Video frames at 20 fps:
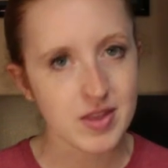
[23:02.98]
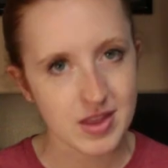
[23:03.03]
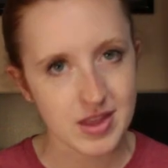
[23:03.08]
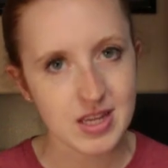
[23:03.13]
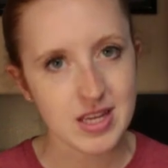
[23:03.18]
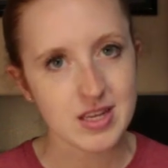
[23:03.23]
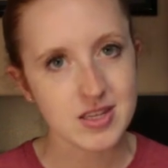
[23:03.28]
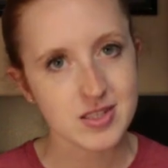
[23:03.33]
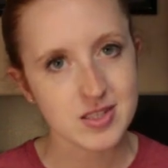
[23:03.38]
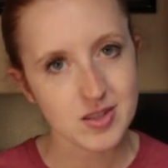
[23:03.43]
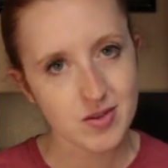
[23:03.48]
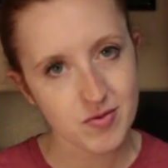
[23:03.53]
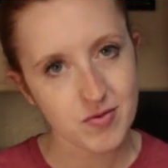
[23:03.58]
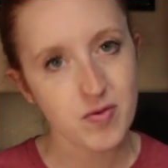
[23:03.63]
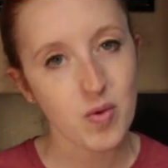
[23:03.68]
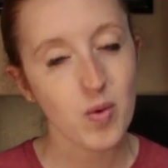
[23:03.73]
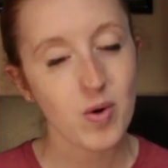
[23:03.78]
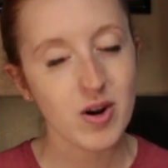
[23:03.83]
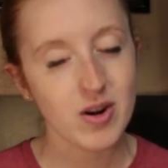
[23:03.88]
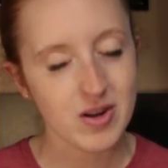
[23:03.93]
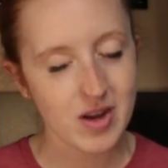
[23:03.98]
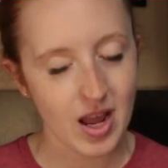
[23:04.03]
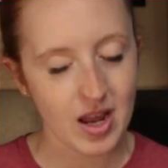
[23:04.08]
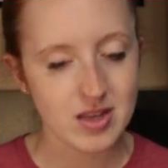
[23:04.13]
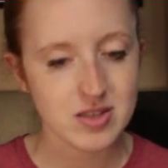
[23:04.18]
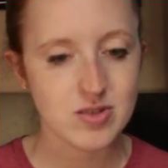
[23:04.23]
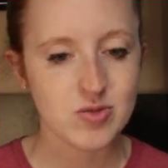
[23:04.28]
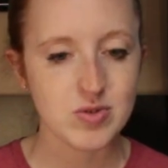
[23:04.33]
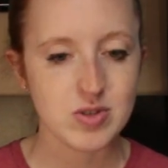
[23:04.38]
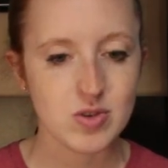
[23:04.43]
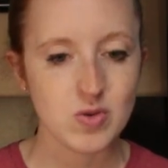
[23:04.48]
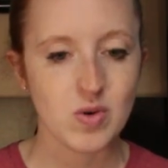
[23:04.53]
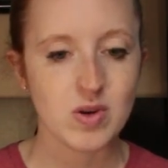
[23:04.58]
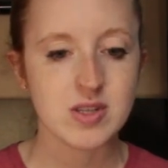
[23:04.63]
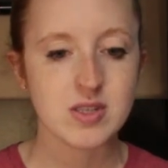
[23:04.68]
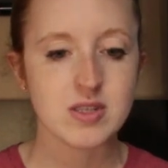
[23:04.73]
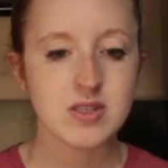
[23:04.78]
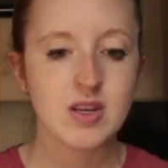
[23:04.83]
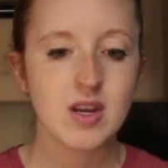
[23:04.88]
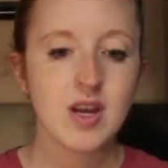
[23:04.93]
these four next
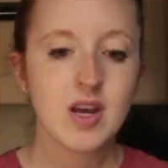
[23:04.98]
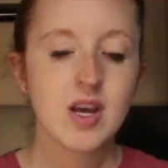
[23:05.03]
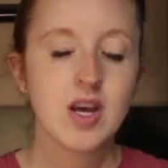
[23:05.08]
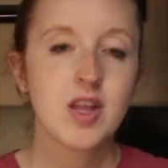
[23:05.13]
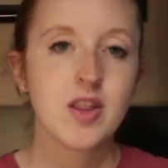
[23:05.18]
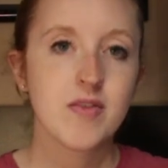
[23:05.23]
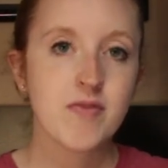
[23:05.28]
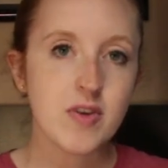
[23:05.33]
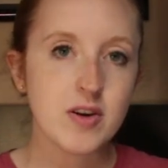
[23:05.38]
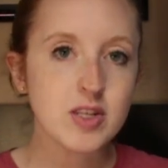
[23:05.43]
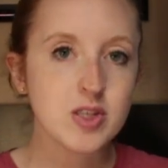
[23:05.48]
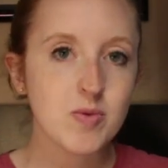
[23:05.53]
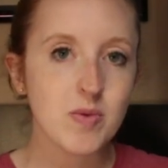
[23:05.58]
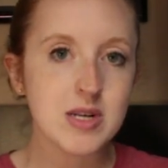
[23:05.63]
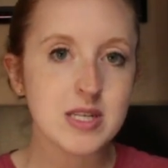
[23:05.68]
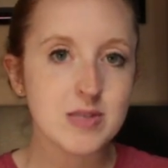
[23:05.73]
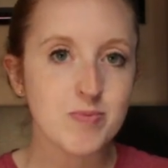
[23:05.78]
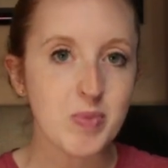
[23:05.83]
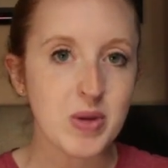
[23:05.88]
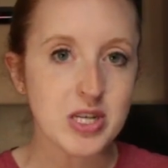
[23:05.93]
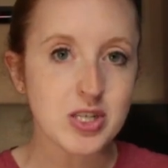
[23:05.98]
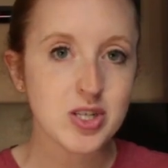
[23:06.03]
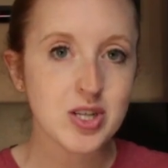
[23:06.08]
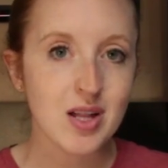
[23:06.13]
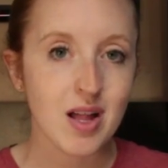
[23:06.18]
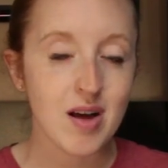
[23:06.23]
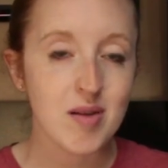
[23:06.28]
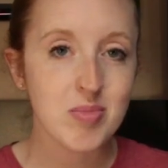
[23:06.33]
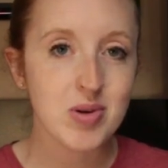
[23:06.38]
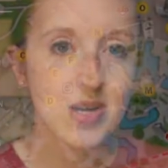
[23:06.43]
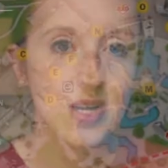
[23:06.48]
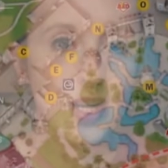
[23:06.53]
resorts. The first one is Beach Club.